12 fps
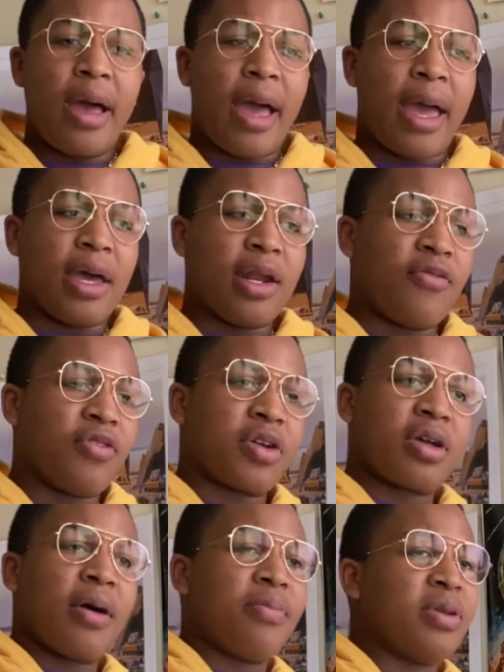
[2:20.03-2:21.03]
And if your
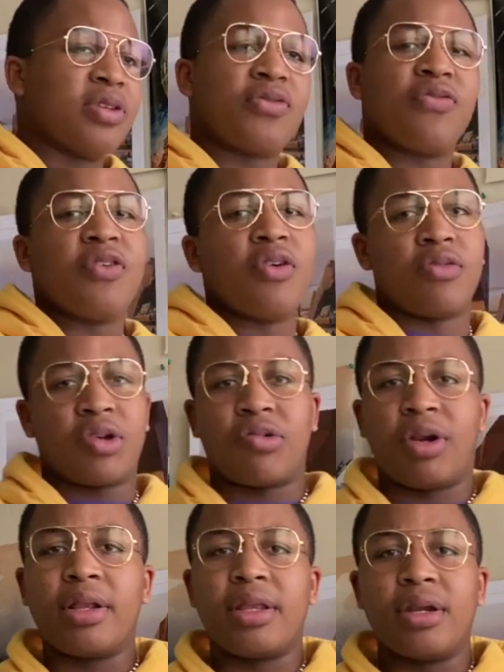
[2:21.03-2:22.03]
company is filled with
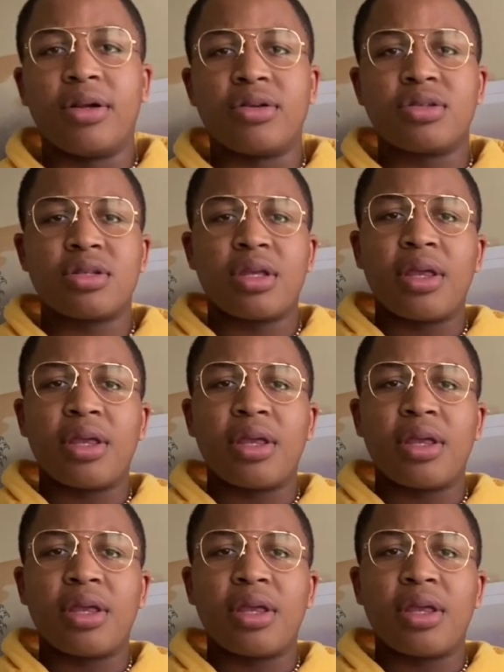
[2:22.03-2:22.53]
great leaders,